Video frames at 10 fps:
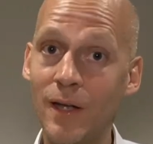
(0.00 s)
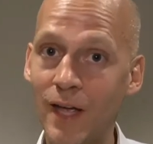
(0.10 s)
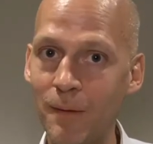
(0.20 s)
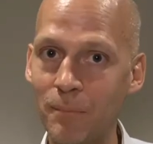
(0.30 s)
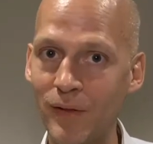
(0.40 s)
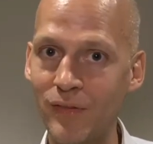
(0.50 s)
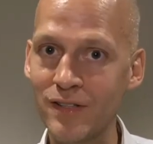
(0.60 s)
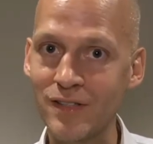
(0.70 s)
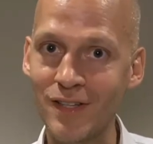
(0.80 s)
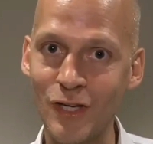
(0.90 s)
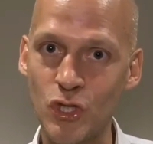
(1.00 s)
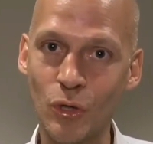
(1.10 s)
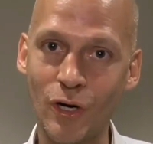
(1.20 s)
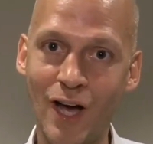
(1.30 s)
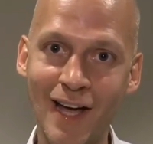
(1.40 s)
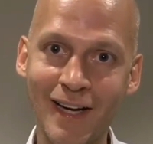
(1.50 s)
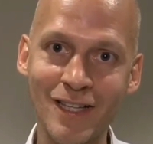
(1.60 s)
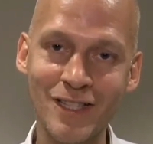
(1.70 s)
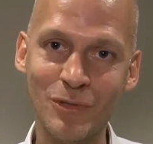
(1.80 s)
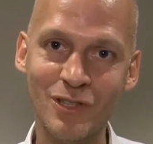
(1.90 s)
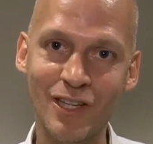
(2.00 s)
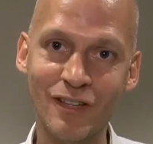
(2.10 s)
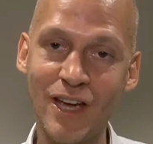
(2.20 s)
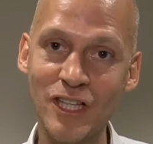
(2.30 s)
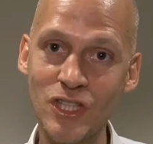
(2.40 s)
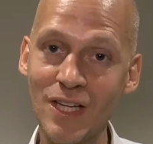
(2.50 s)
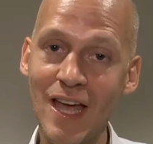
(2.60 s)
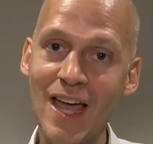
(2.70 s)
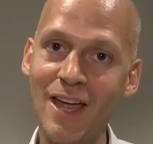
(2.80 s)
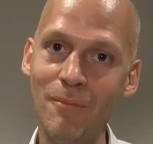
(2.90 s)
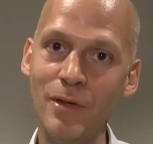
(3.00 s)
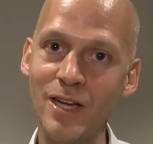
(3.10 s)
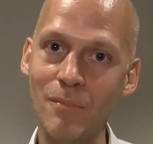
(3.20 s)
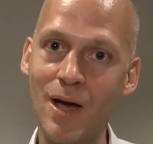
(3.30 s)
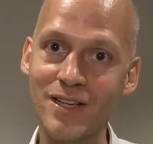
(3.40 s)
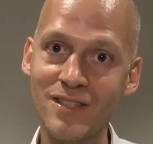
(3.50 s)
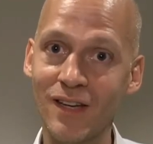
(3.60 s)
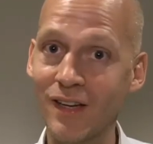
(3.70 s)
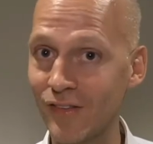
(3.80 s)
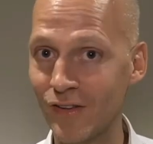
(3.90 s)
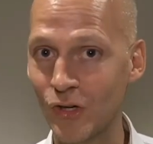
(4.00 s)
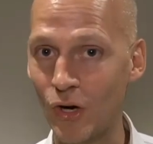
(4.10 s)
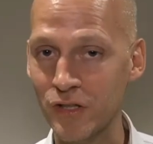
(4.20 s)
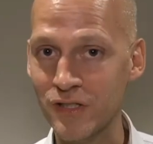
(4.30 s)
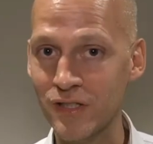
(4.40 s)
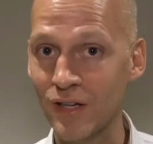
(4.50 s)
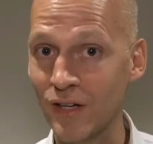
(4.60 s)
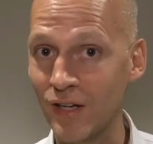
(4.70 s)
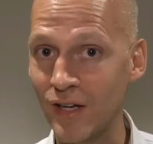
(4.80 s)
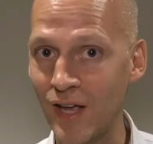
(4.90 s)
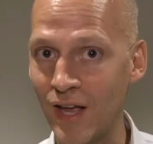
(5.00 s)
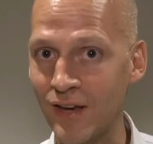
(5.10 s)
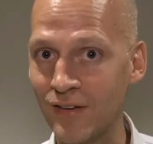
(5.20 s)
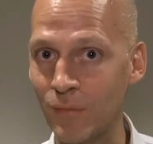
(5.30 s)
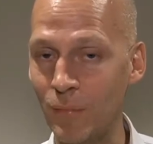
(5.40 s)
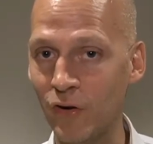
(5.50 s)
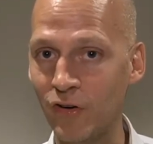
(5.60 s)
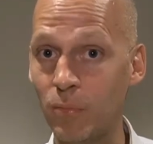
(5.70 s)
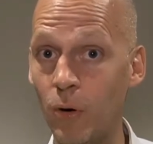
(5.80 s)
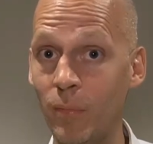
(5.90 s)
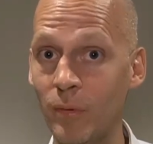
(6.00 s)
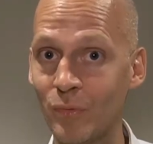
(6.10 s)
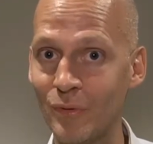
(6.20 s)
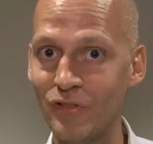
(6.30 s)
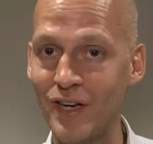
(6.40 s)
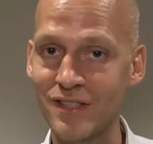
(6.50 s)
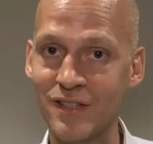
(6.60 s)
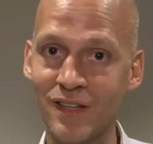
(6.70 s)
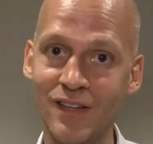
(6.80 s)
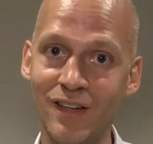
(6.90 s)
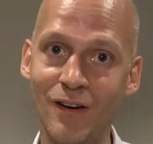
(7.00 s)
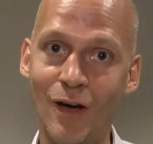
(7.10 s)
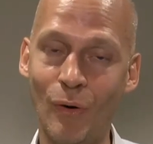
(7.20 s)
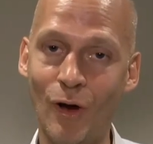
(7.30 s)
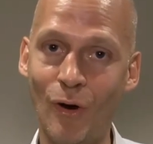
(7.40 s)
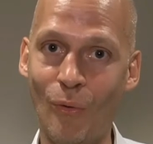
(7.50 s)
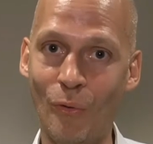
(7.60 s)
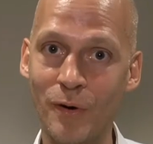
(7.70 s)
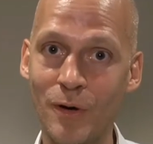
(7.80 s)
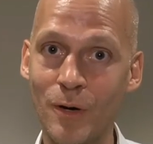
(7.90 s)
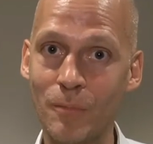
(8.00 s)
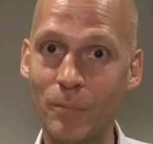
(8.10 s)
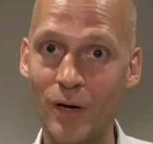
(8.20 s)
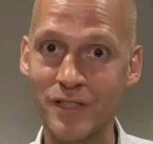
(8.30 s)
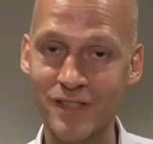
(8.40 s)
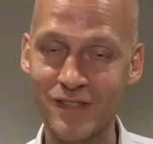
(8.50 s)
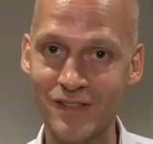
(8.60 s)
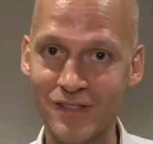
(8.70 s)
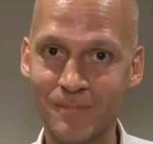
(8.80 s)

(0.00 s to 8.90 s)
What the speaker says: and by this ensure a high customer satisfaction and minimize the cost and the amount of problems we face in our own processes.